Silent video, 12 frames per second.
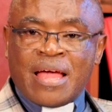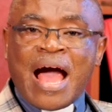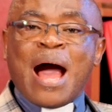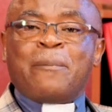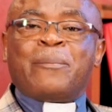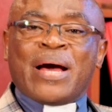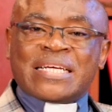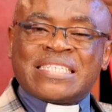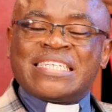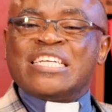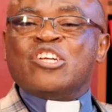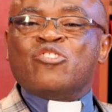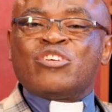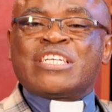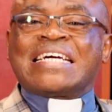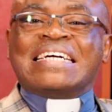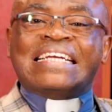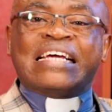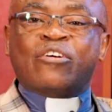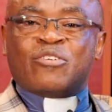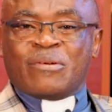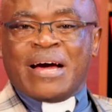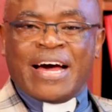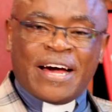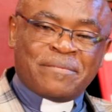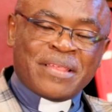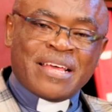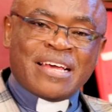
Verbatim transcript: Her past did not cling on her.